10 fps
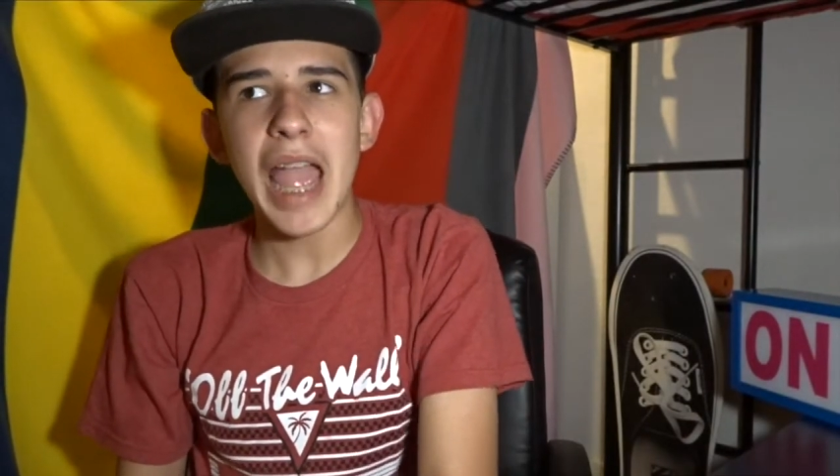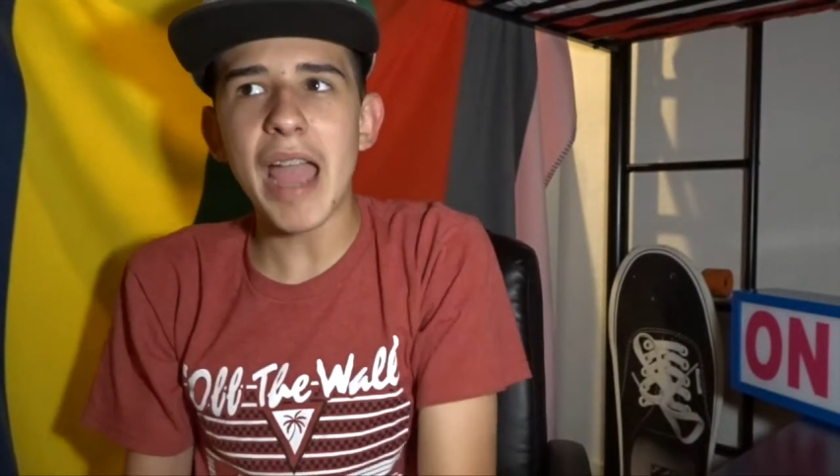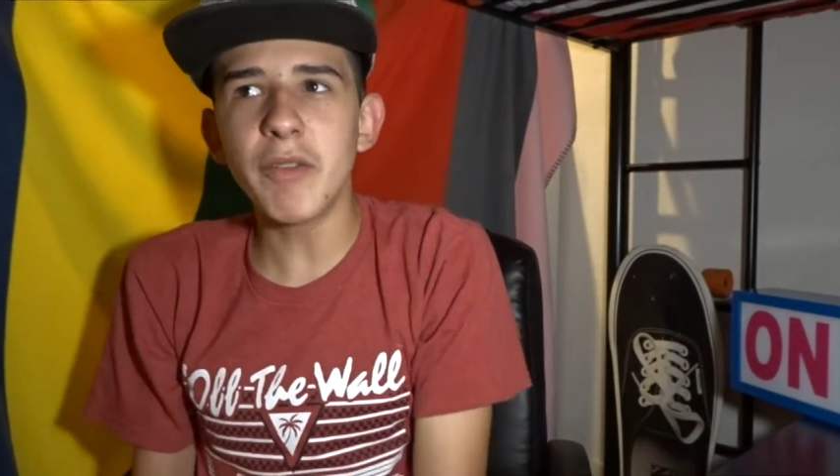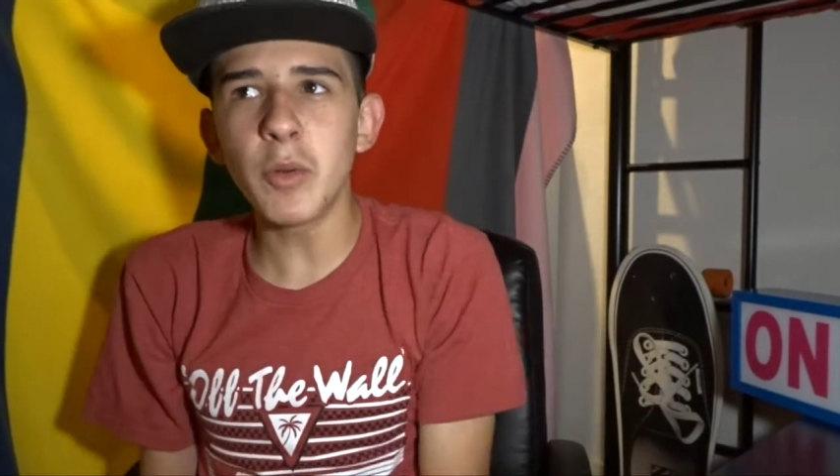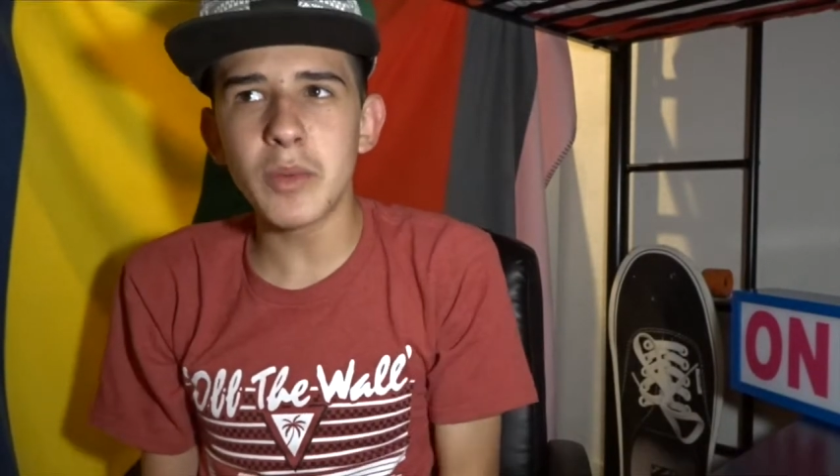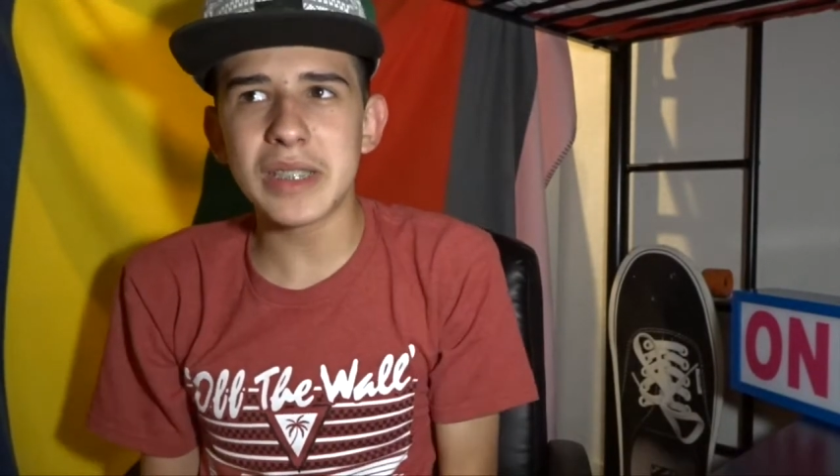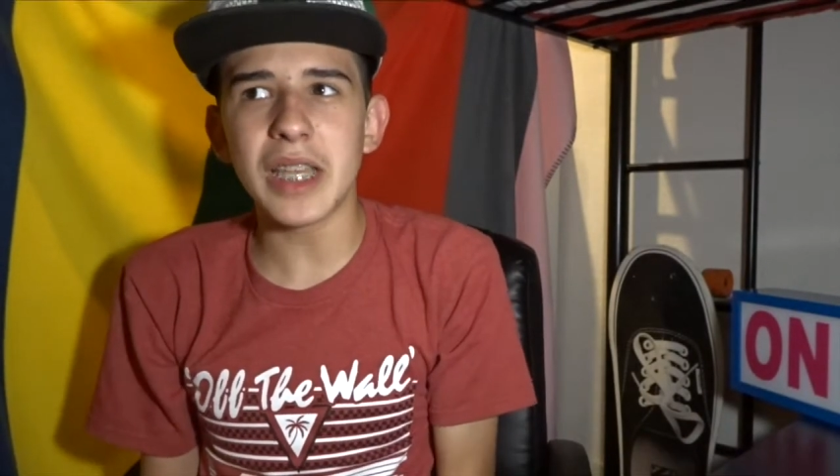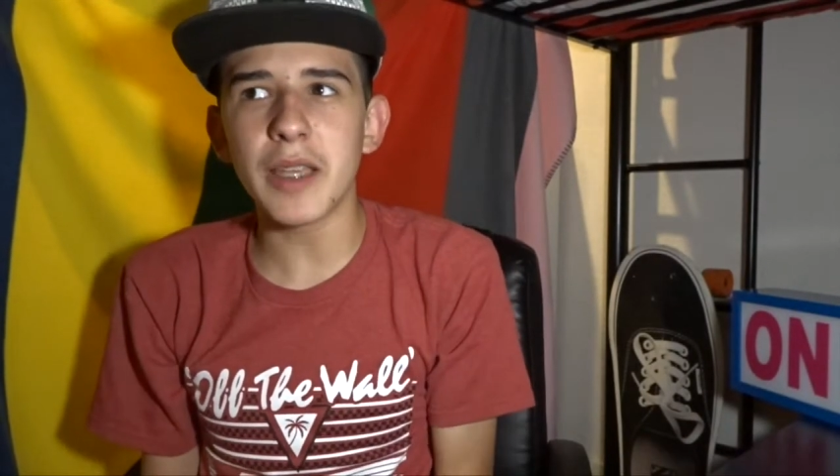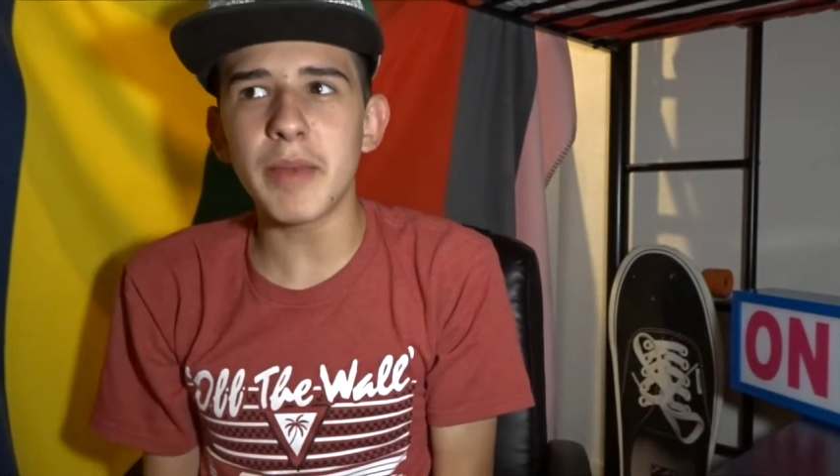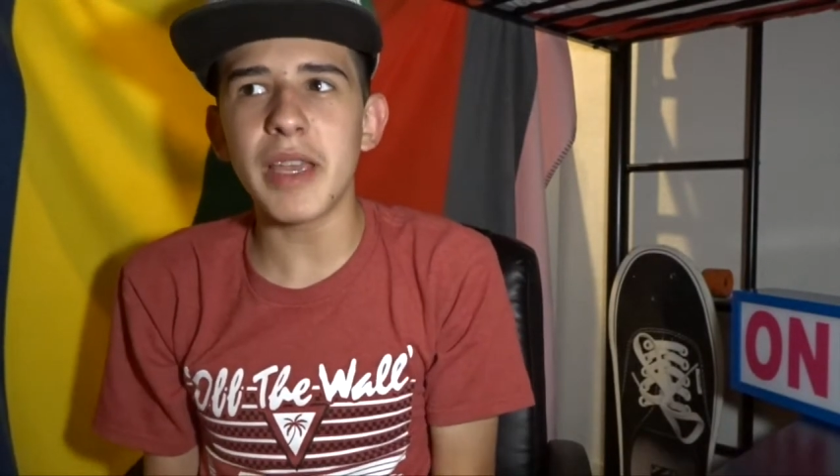everyone was
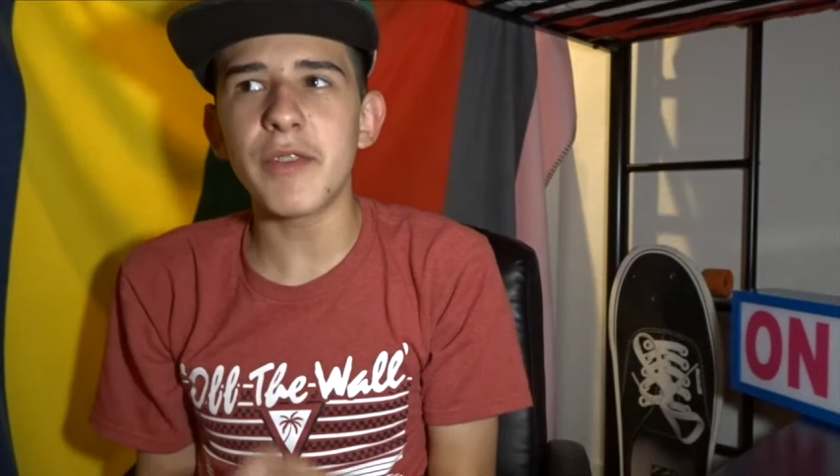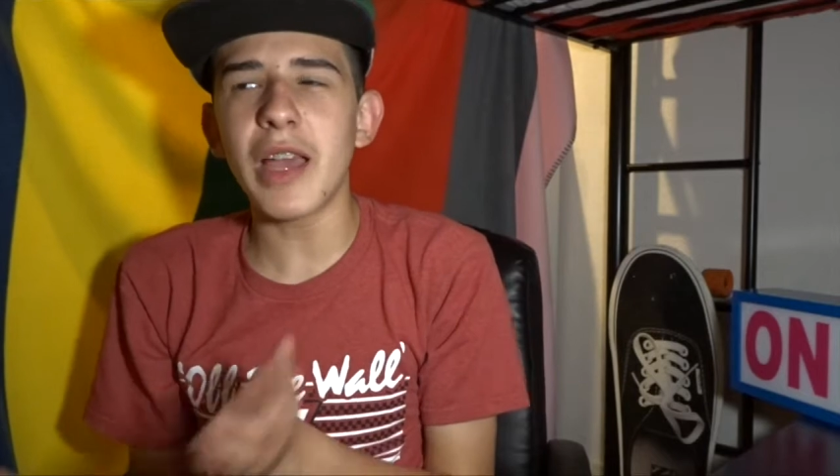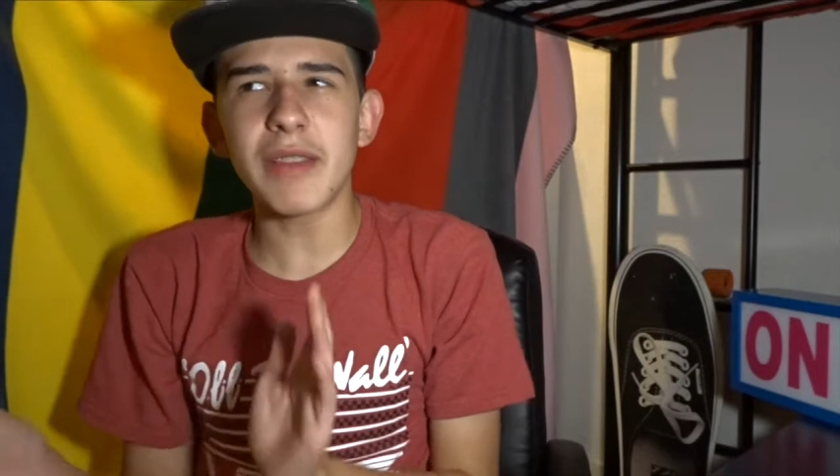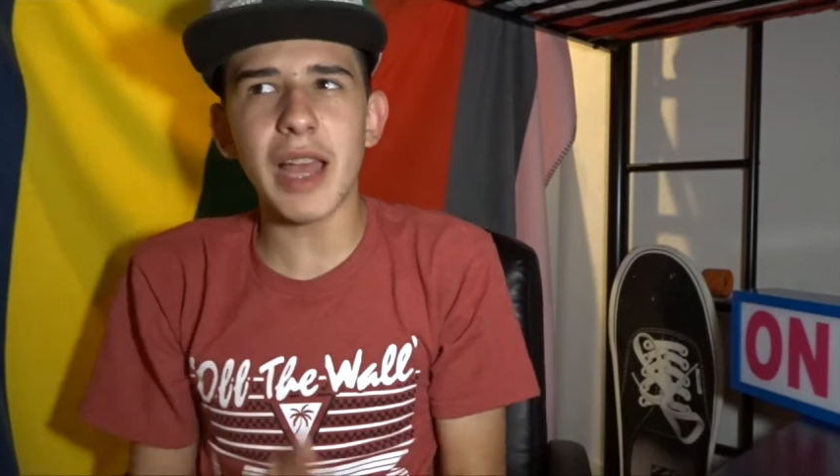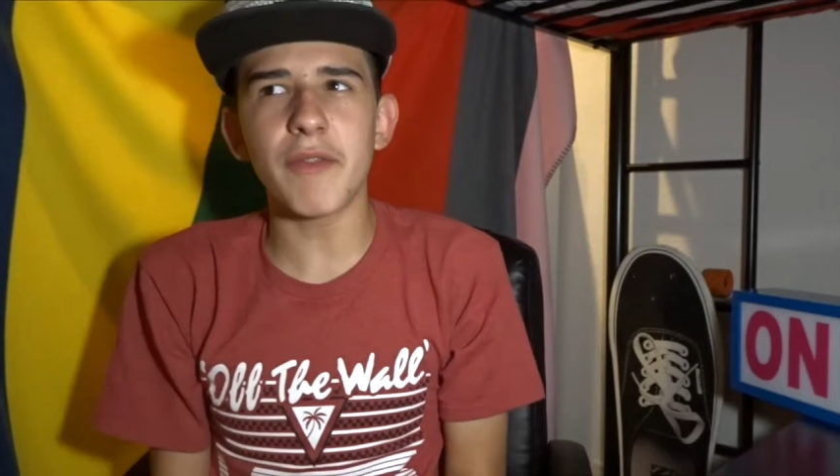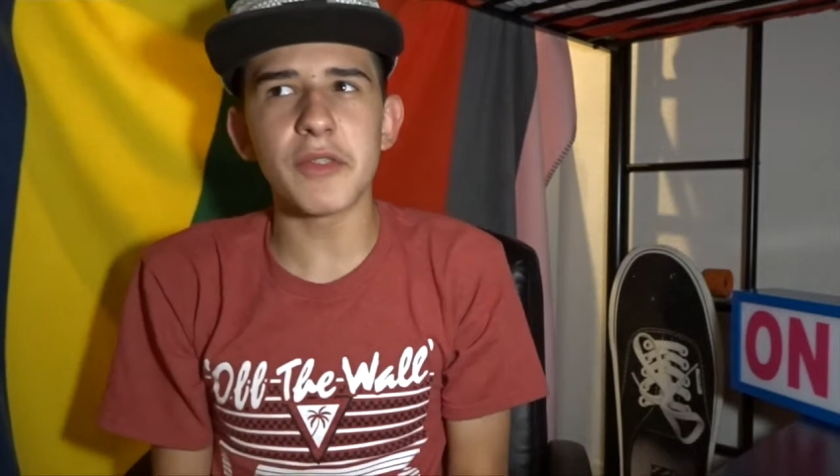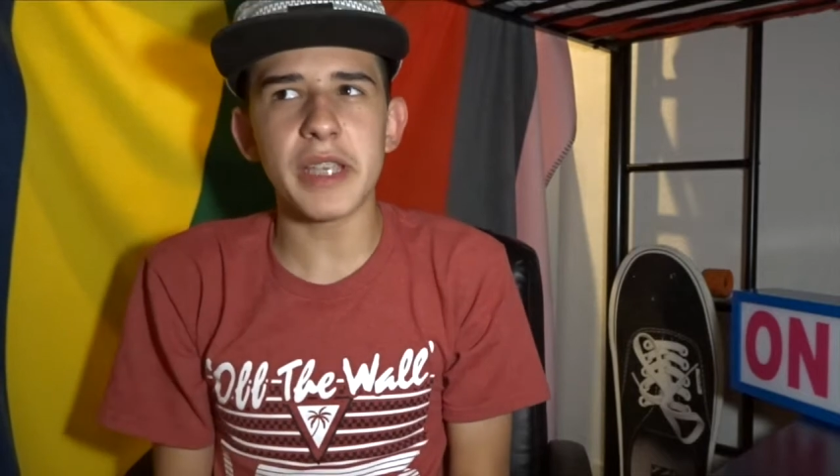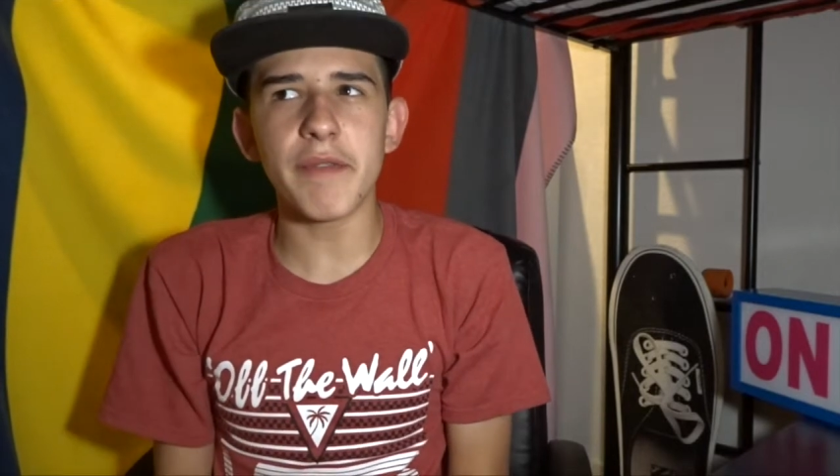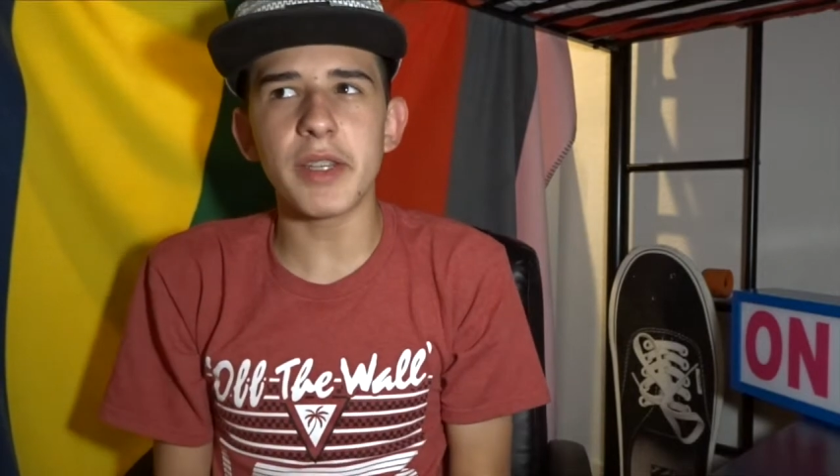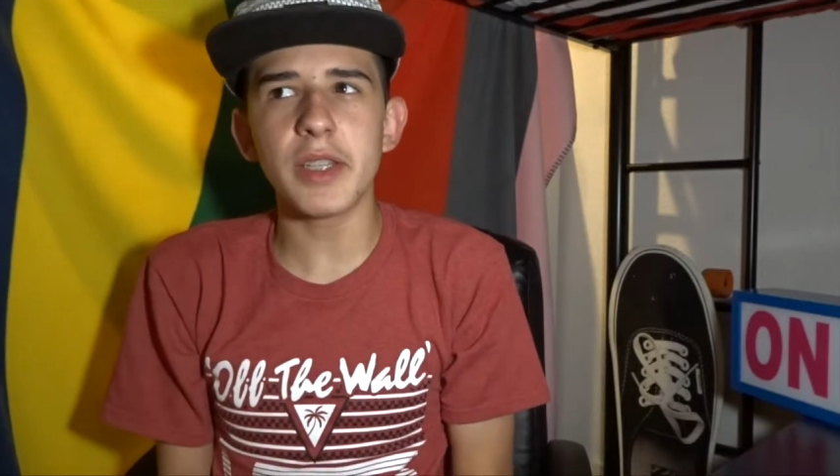telling me, if you have the iPhone
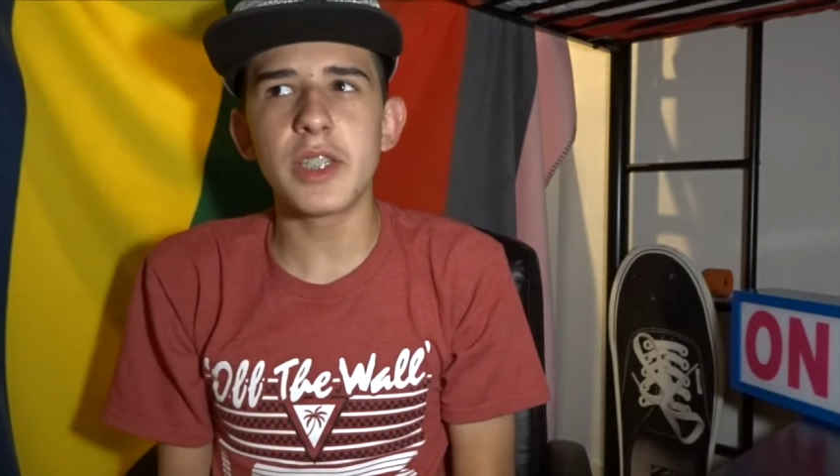7,